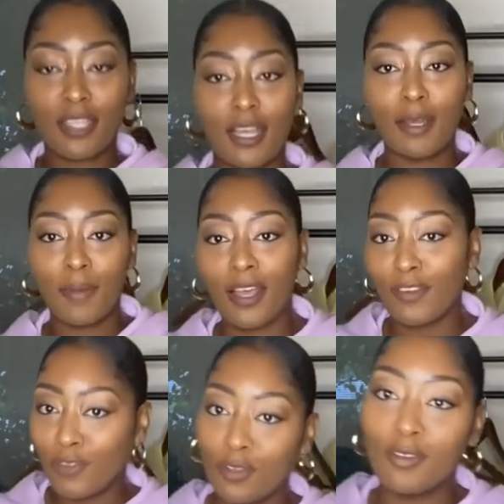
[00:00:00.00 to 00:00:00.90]
Um, I'll
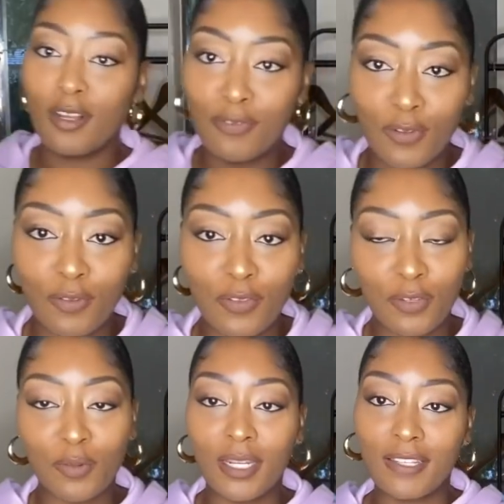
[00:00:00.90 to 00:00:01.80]
give you a, a, full
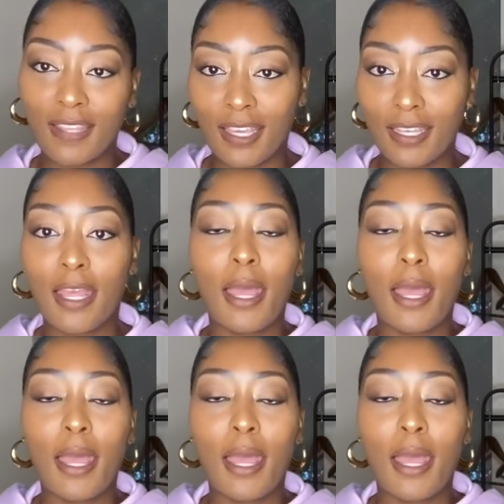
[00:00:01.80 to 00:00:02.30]
view in a second.